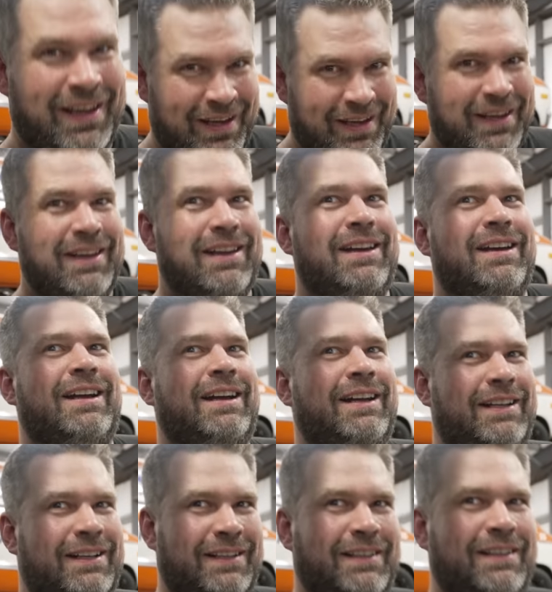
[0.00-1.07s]
takes
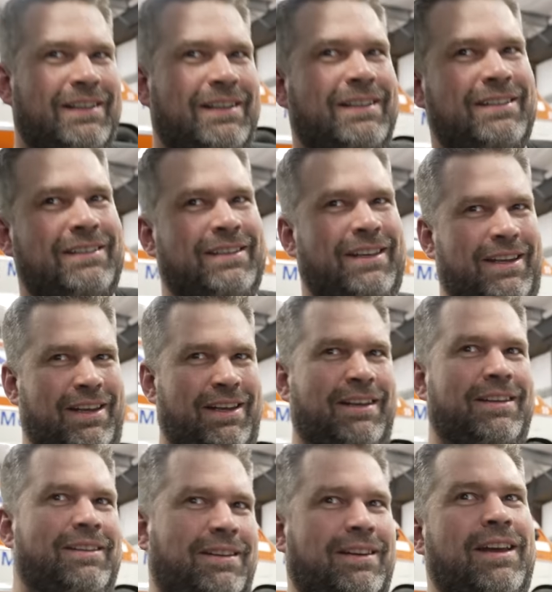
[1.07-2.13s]
everything uh, to a
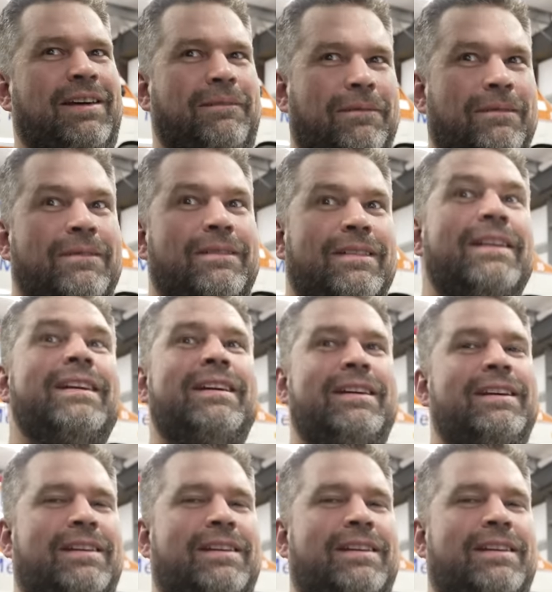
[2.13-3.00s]
place where you can actually reach